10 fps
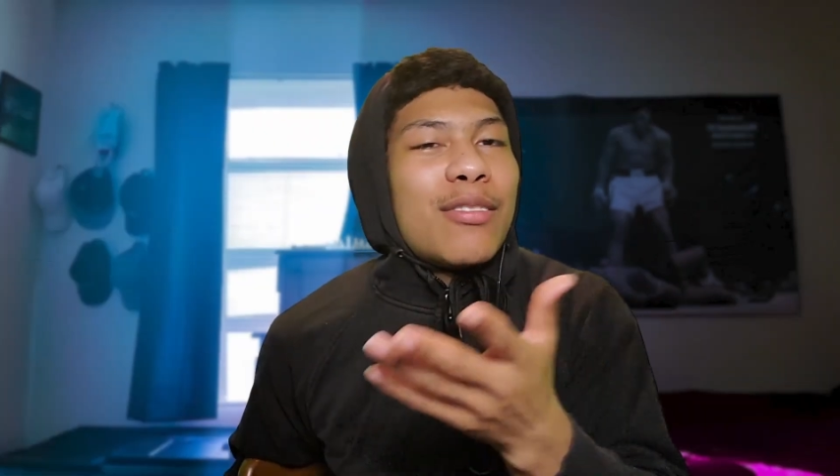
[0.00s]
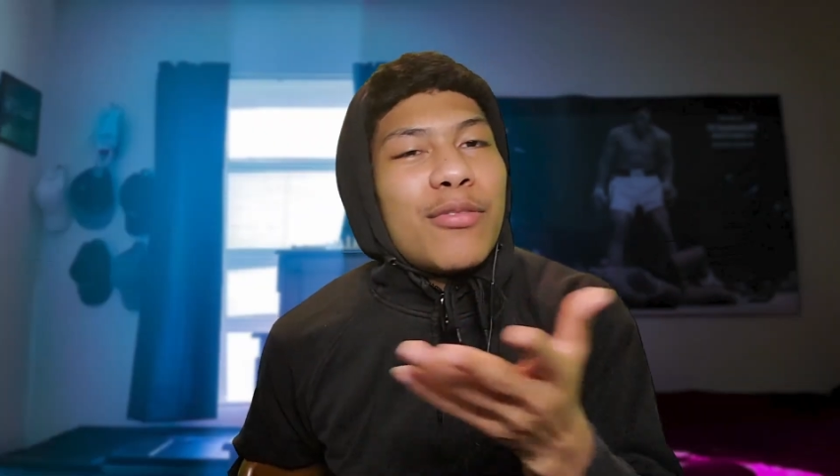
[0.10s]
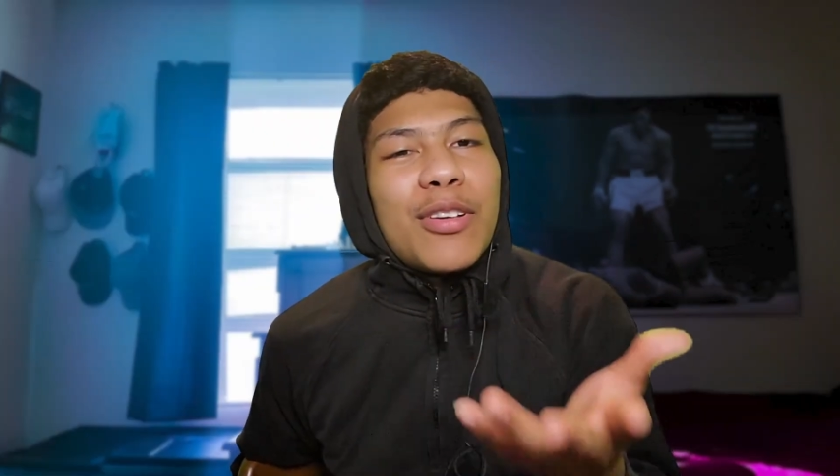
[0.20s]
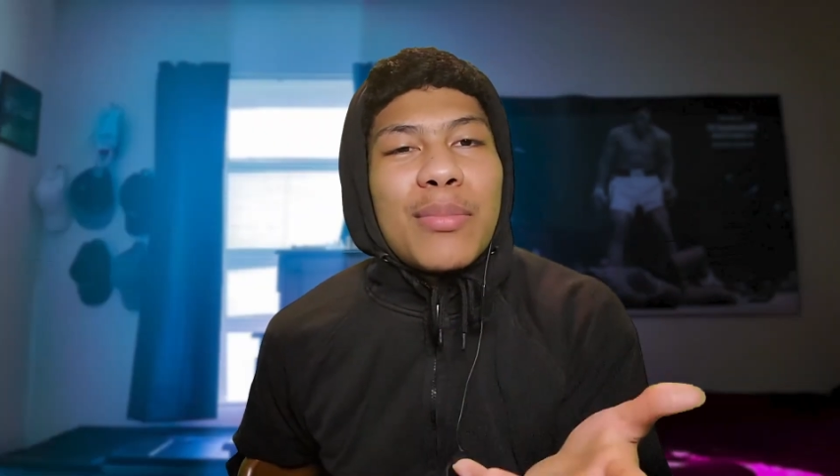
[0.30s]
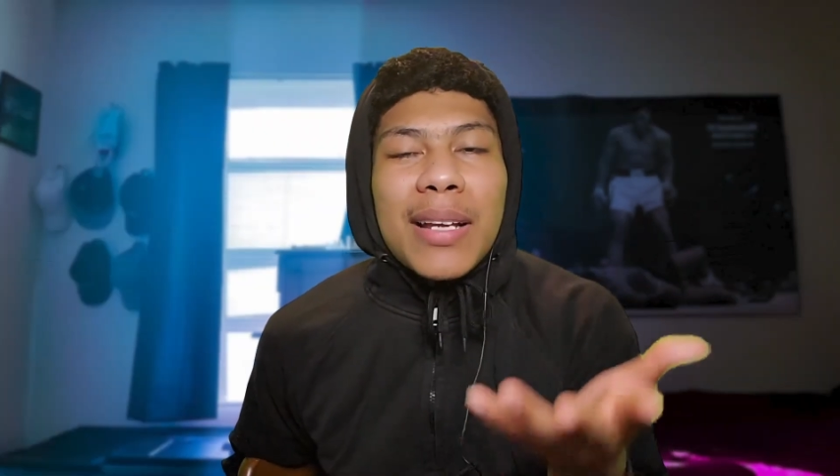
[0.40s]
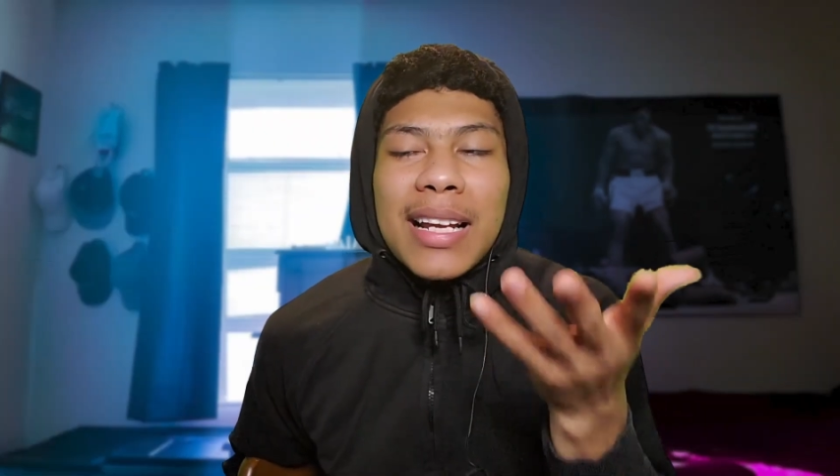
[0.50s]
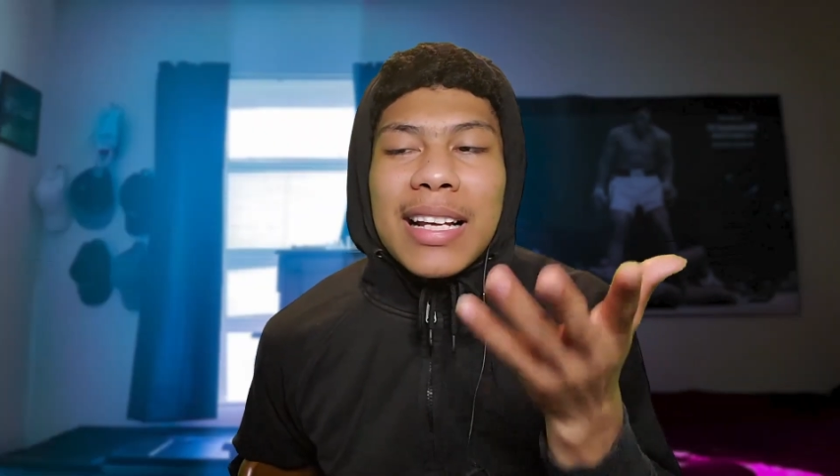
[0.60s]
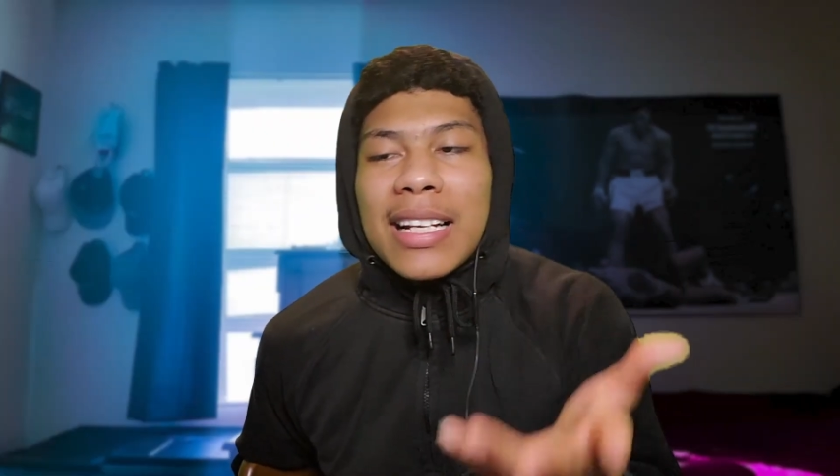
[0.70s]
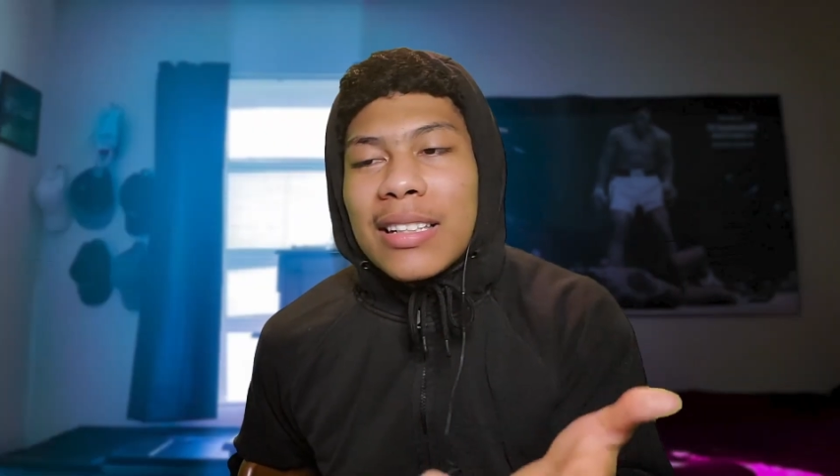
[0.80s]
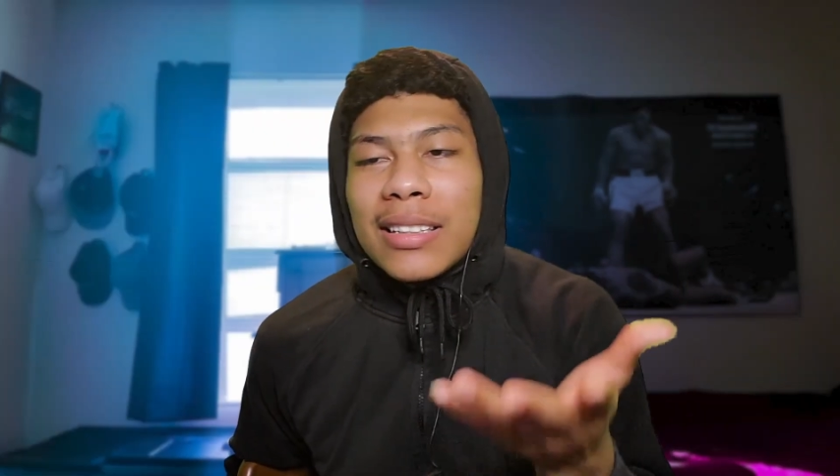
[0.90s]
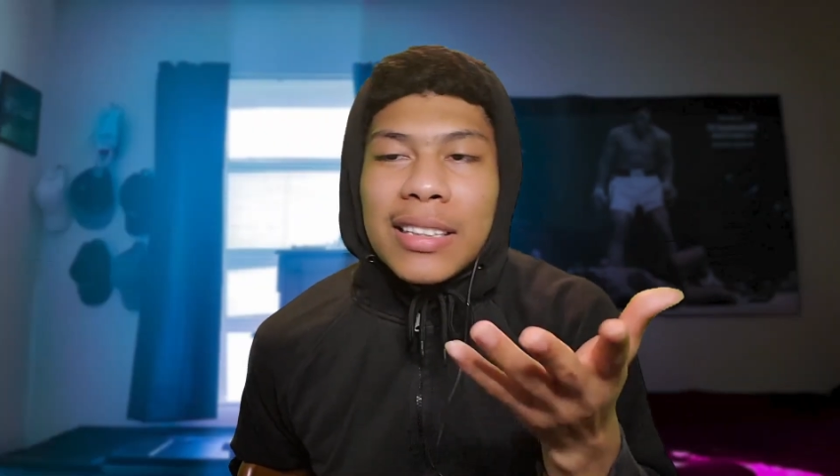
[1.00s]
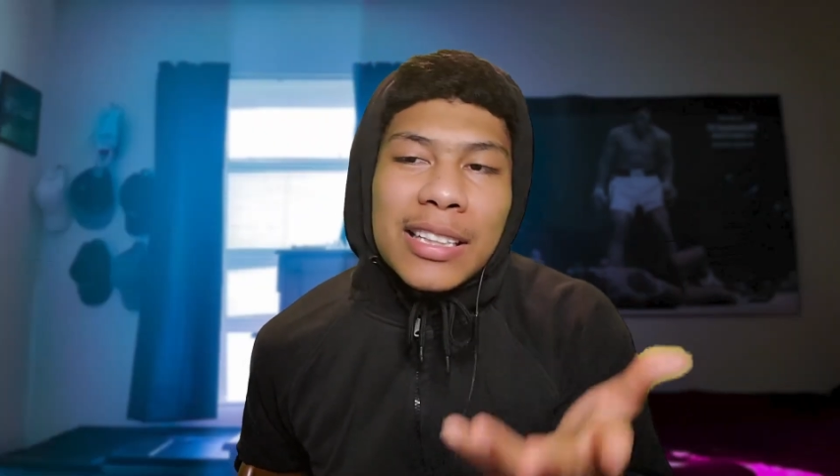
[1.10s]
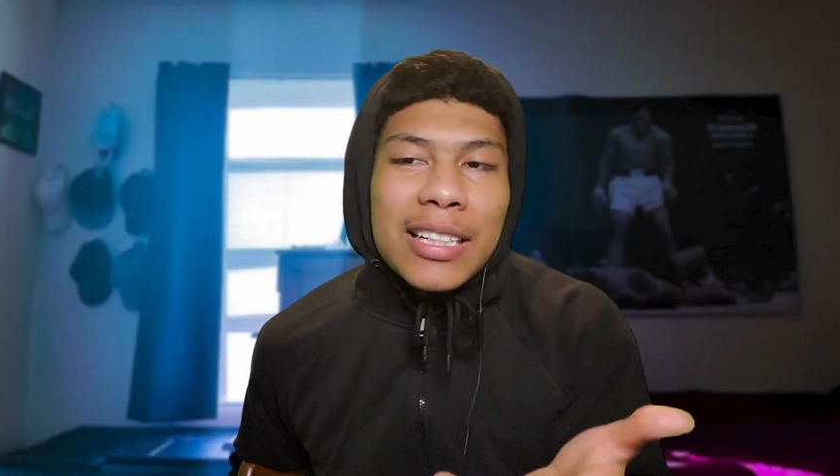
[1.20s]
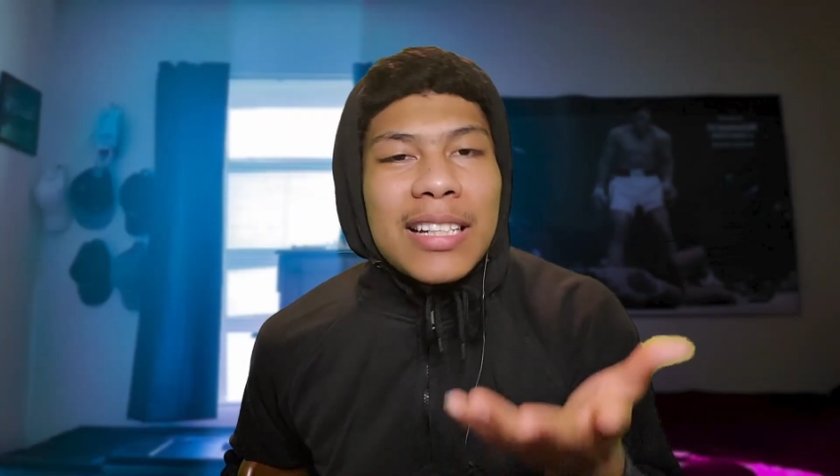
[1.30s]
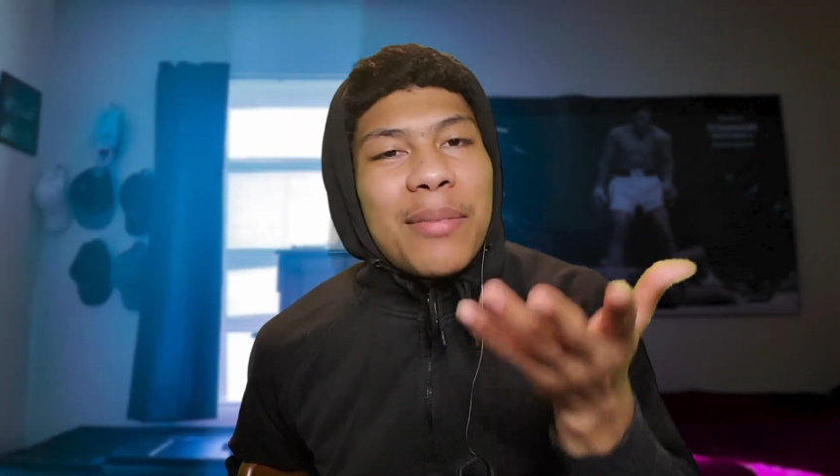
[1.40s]
feel me, I gotta
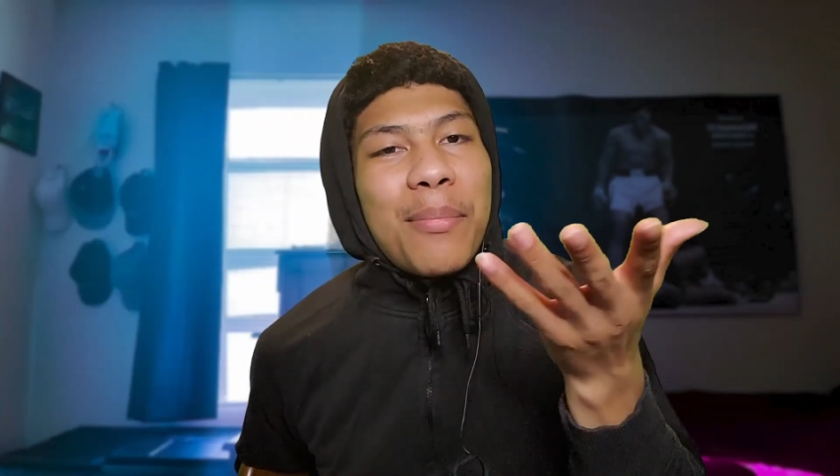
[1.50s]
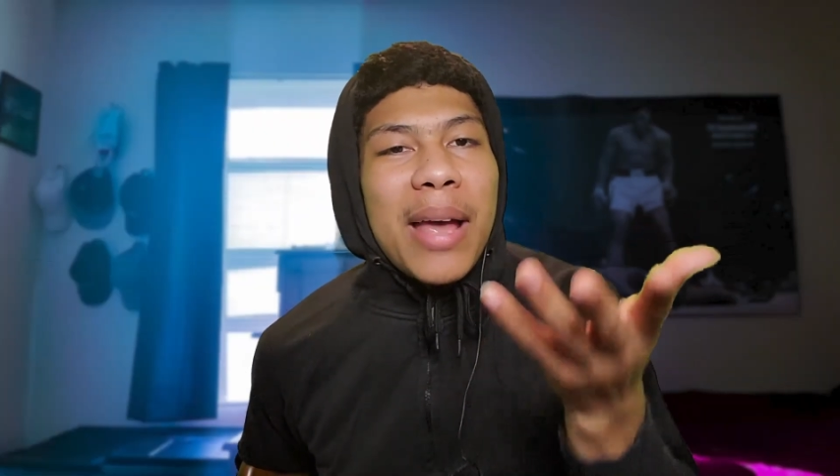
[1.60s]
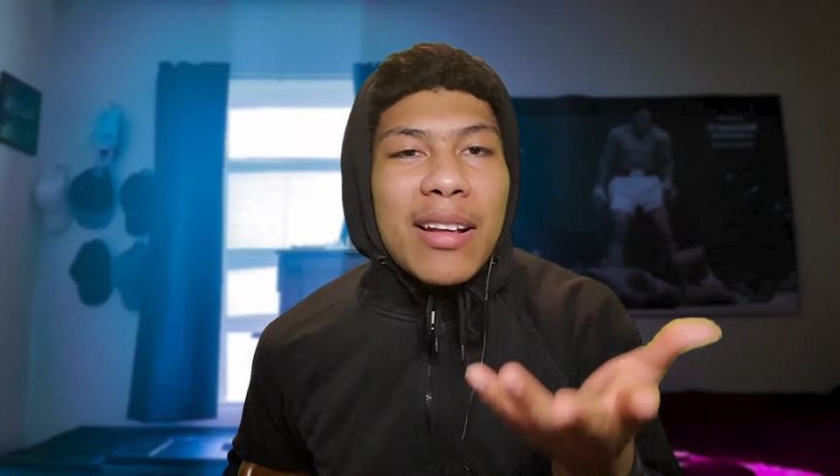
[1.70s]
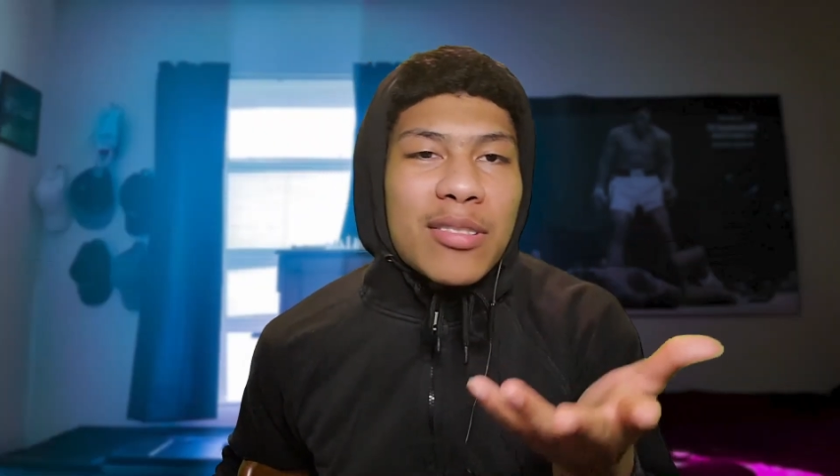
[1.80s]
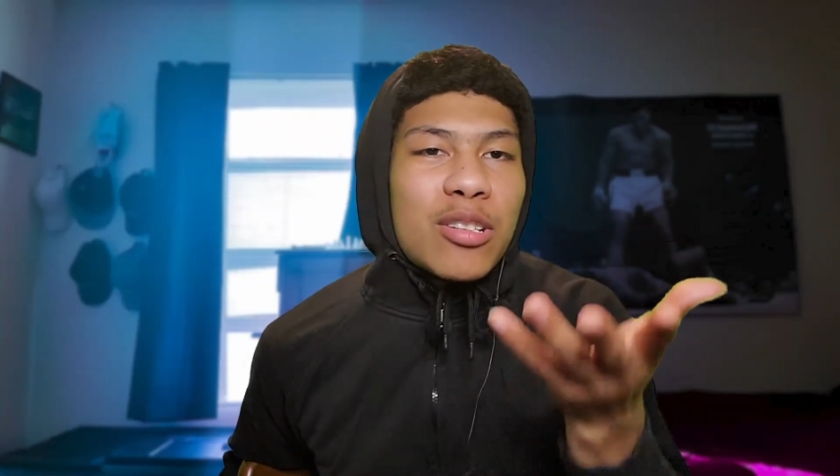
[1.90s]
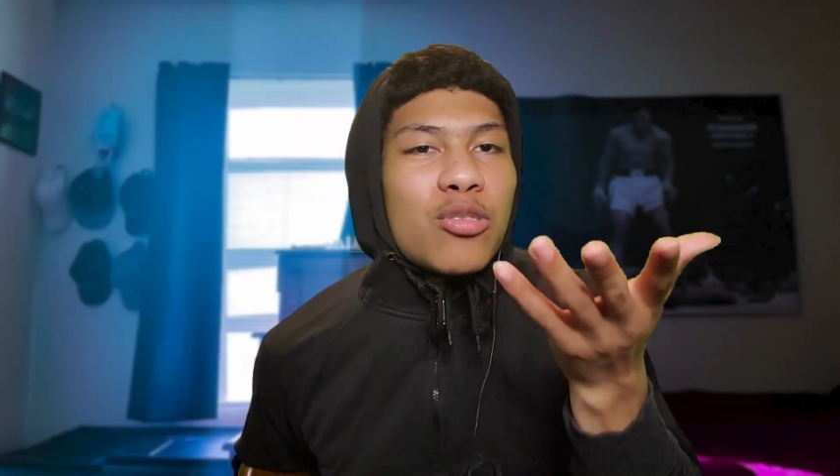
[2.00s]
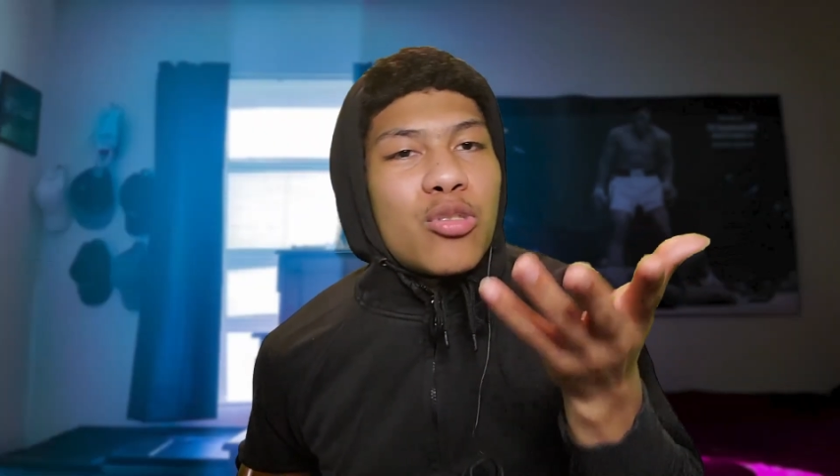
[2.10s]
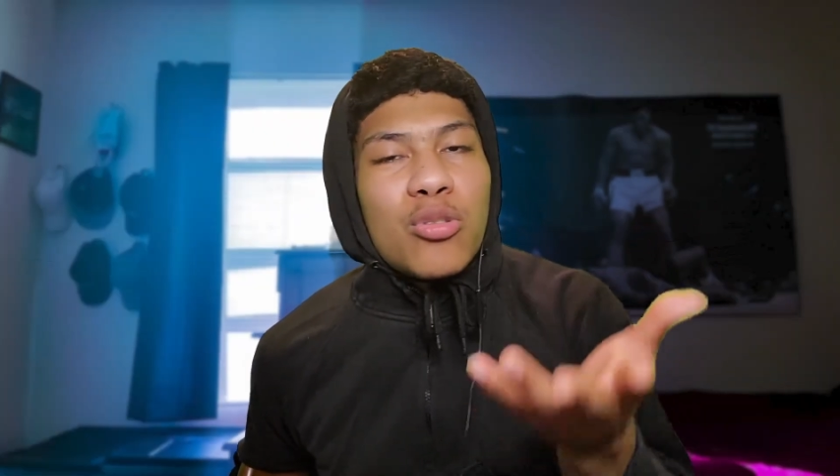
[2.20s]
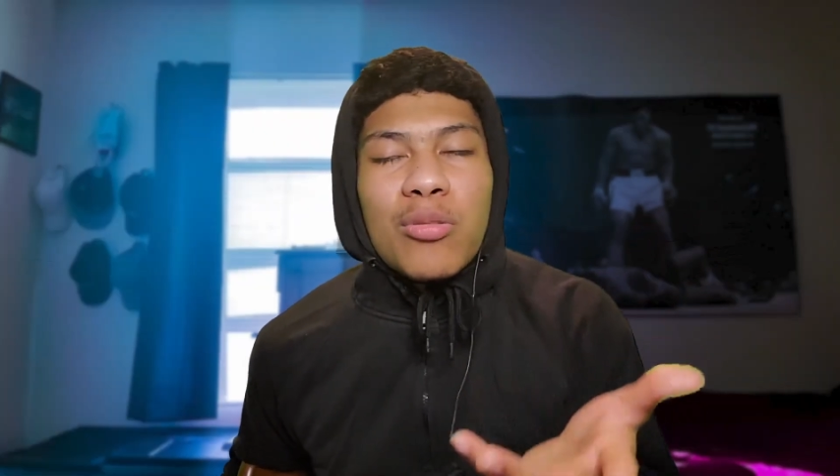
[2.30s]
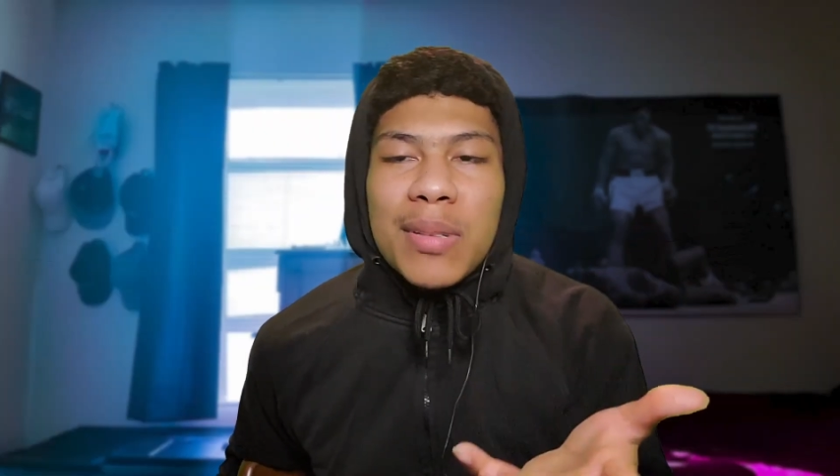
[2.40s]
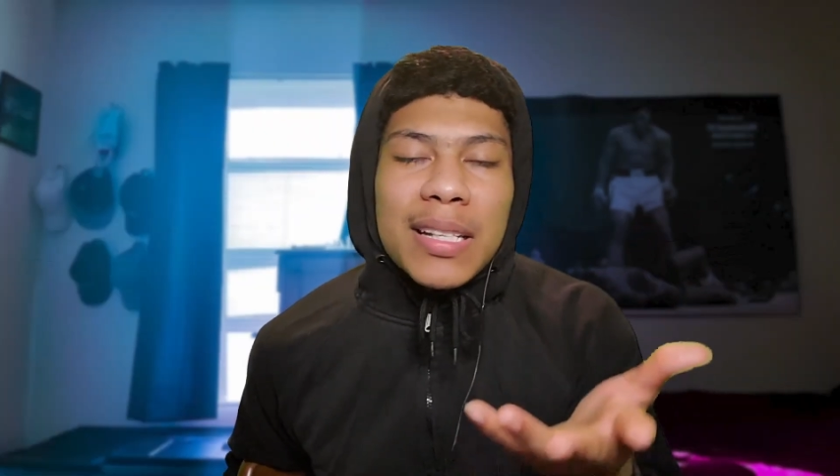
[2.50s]
bounce YouTube